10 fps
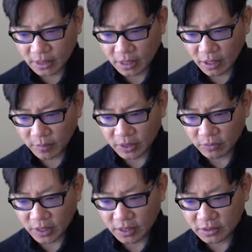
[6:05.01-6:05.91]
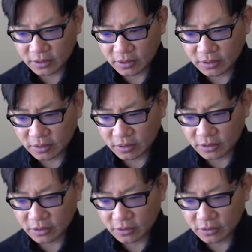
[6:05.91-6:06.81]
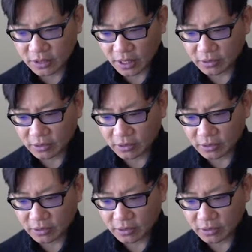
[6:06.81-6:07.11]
How many watts does it use?